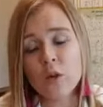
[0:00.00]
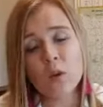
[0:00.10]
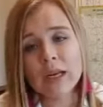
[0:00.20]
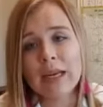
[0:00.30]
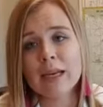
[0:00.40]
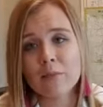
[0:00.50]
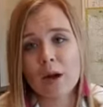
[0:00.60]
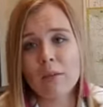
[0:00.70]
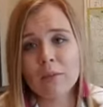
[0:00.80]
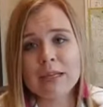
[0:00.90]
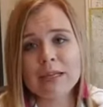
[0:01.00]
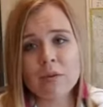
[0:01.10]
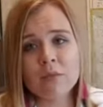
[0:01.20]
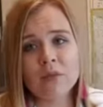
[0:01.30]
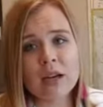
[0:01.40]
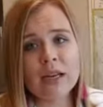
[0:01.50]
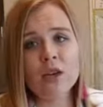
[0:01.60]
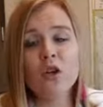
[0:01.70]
you want to get a property subdivided,